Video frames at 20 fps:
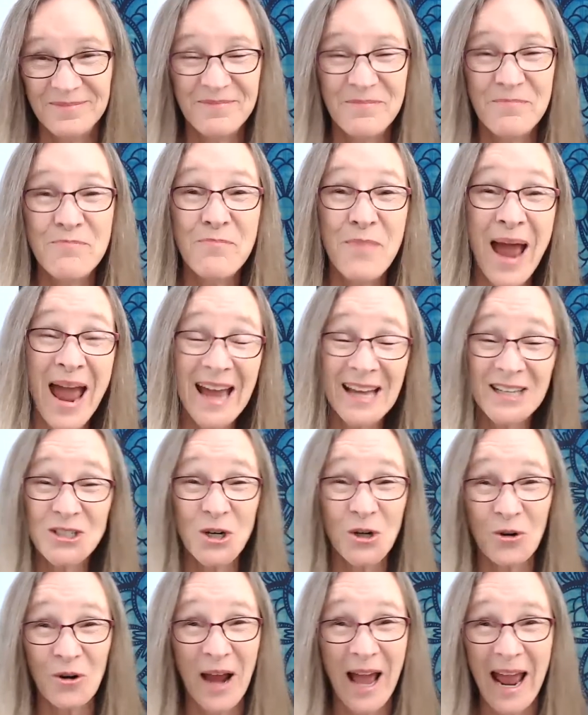
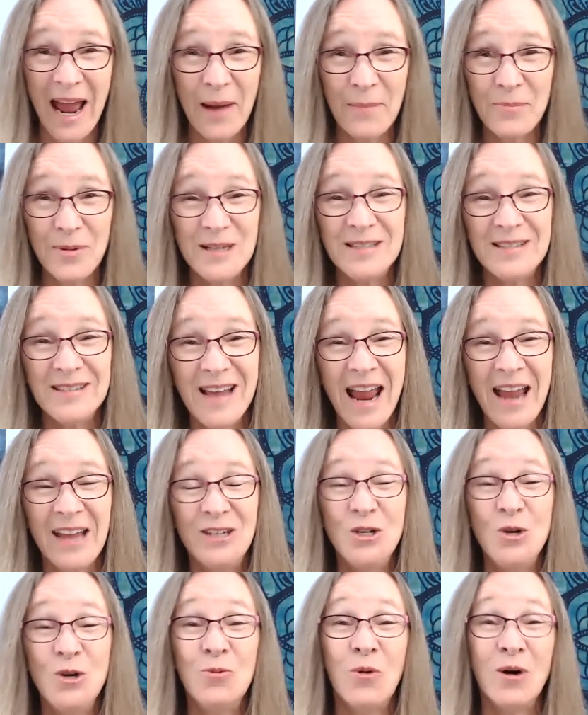magical happens
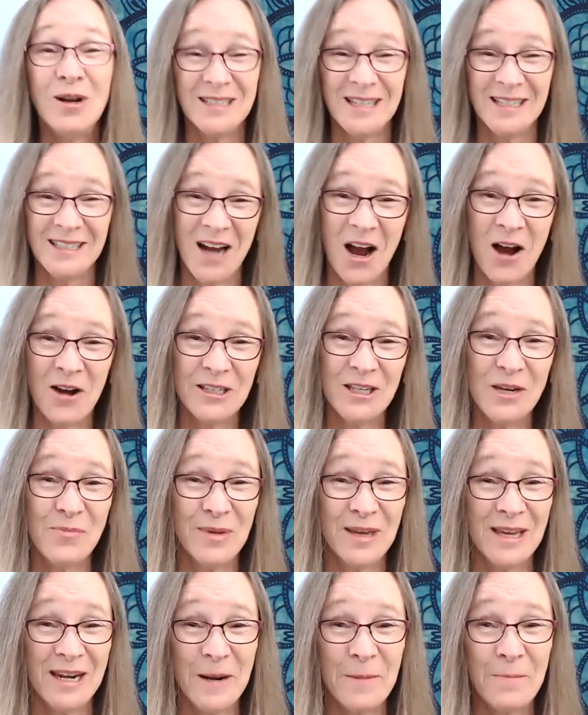and you want to
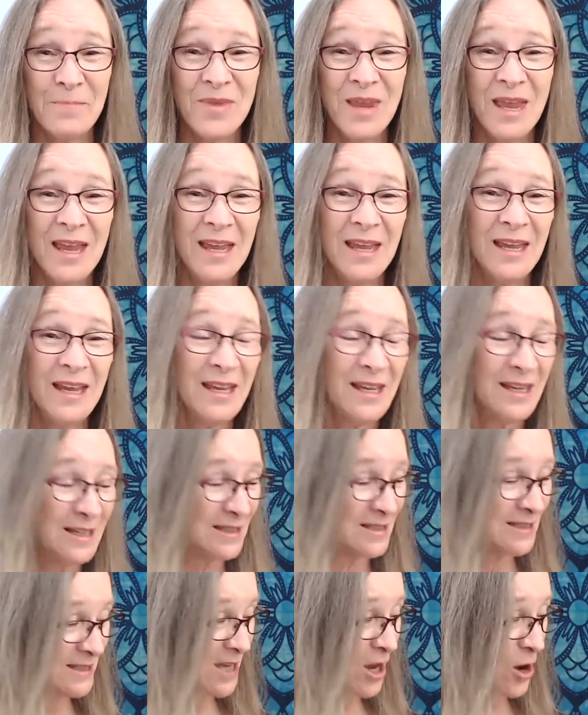document it.
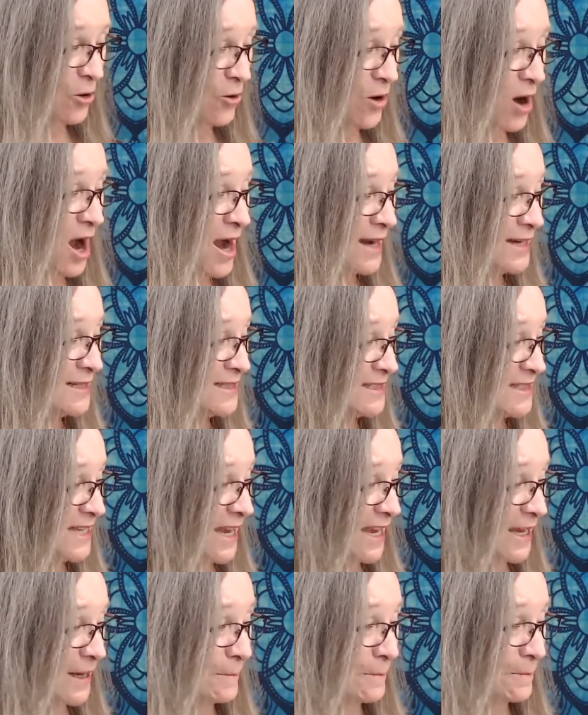So I
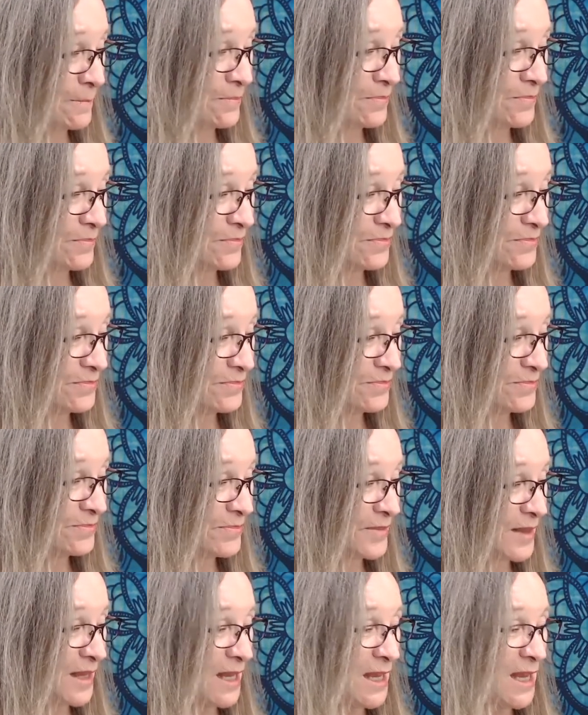said,
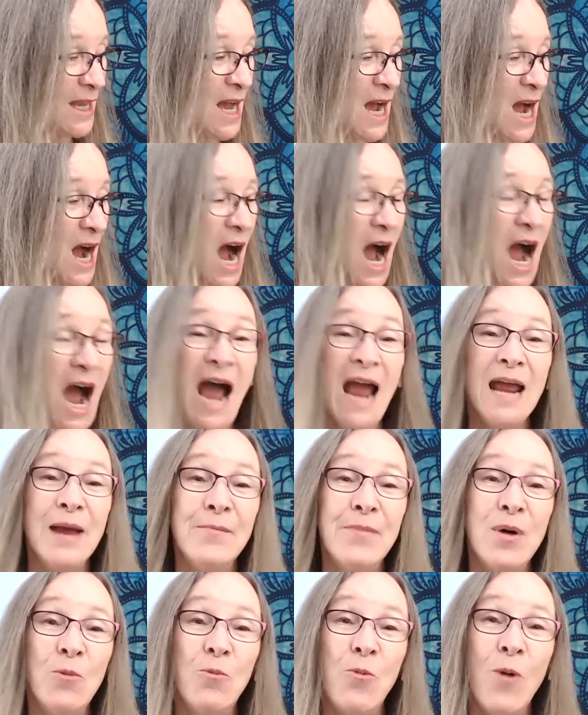I
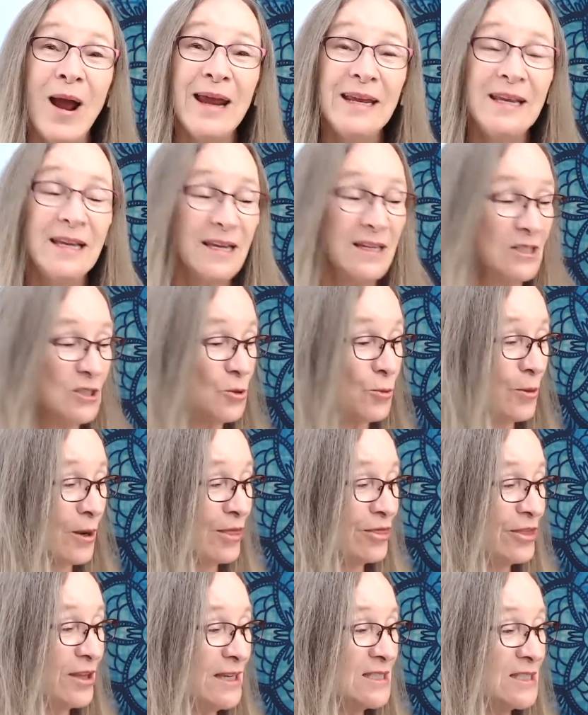am awakened with
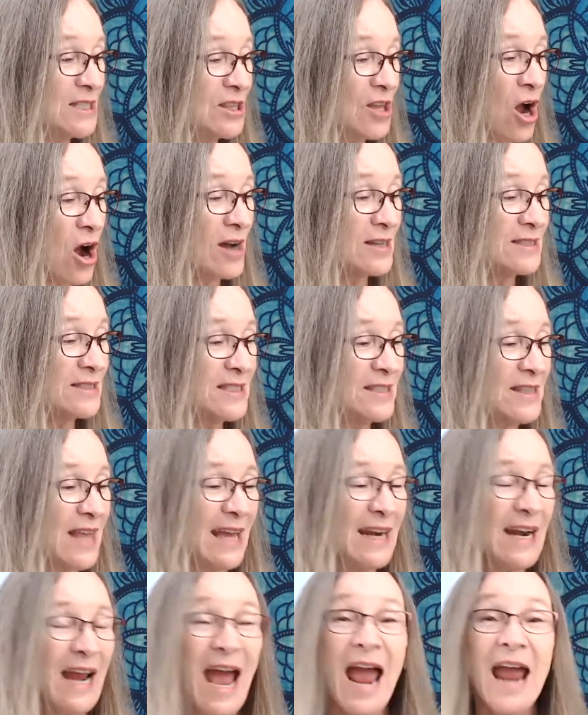these thoughts
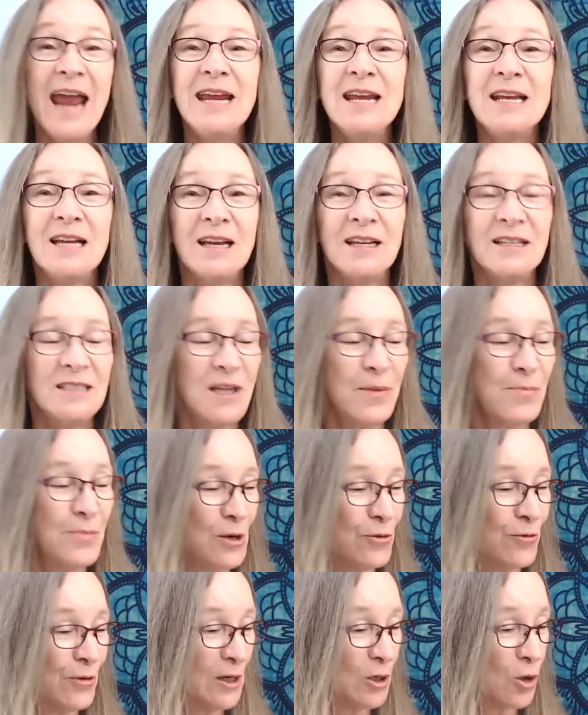that ache to be
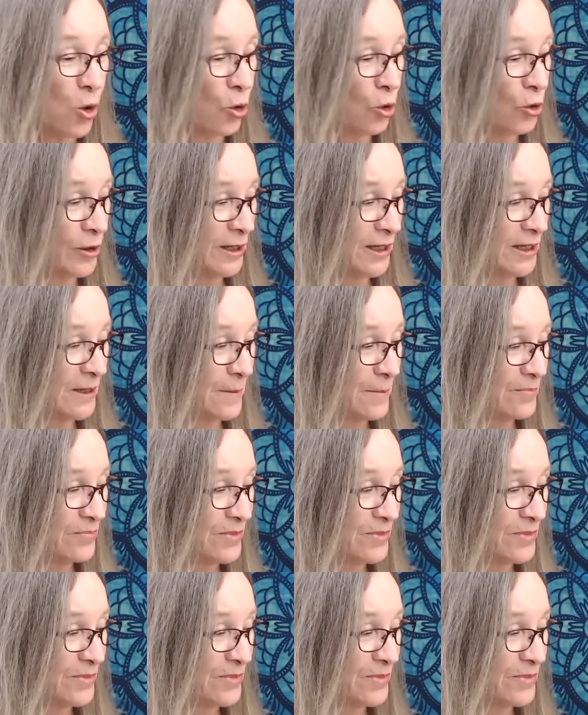recorded.